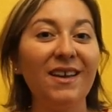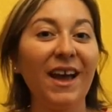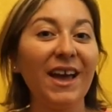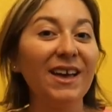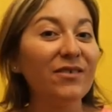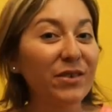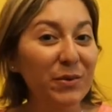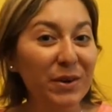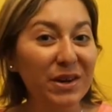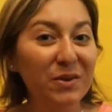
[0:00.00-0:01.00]
Hey
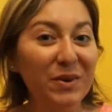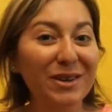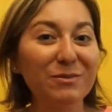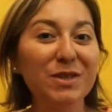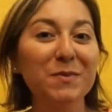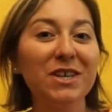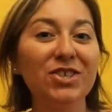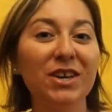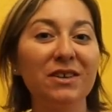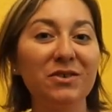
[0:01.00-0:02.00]
everyone, welcome to my
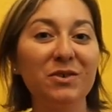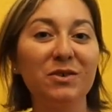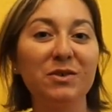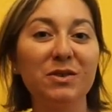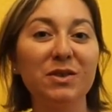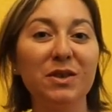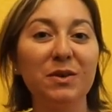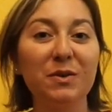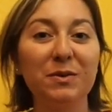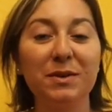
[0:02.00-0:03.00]
channel.
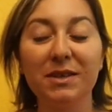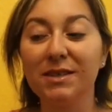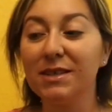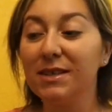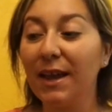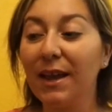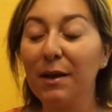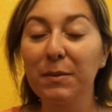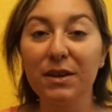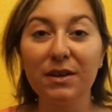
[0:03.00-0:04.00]
So today
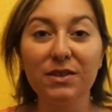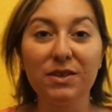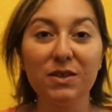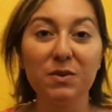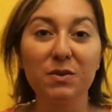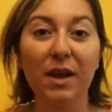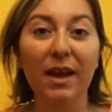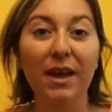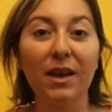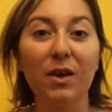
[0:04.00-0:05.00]
I'm gonna do
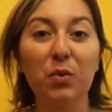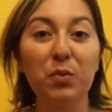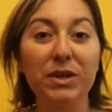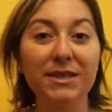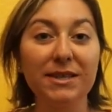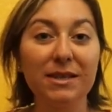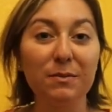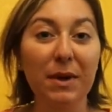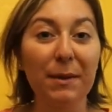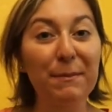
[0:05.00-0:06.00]
a what's
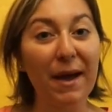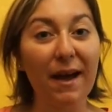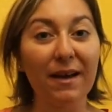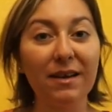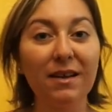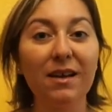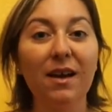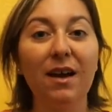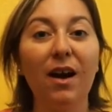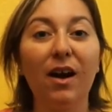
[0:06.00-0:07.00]
in my bag
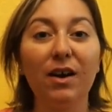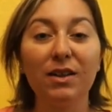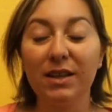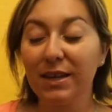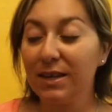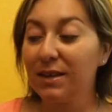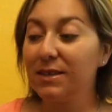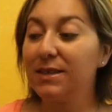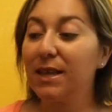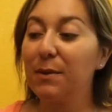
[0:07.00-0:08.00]
on the
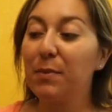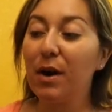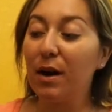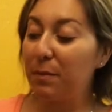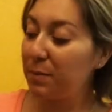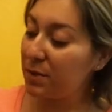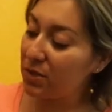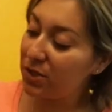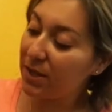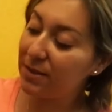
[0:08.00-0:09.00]
SkipHop
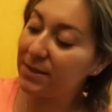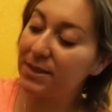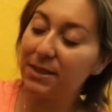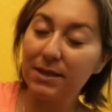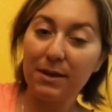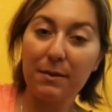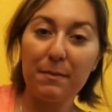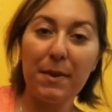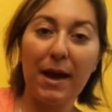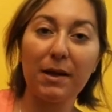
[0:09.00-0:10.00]
Chelsea
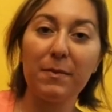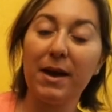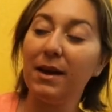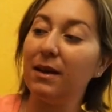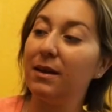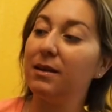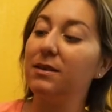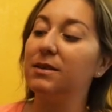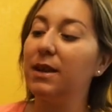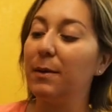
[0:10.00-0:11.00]
backpack
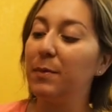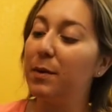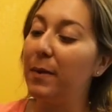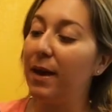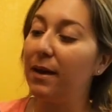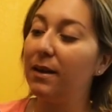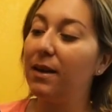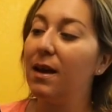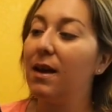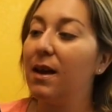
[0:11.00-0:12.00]
diaper bag.
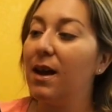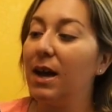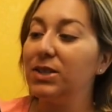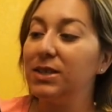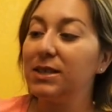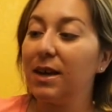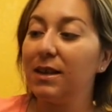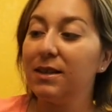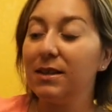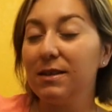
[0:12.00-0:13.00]
I just
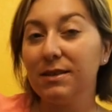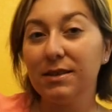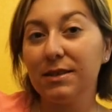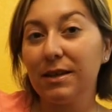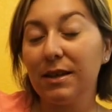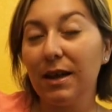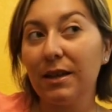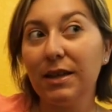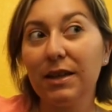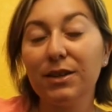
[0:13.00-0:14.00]
got this I
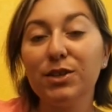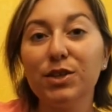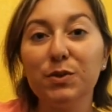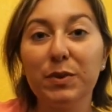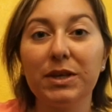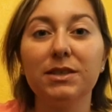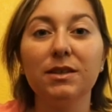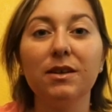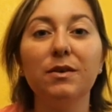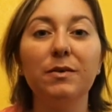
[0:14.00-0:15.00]
think 2 weeks
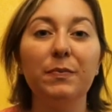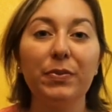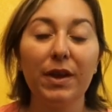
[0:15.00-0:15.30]
ago,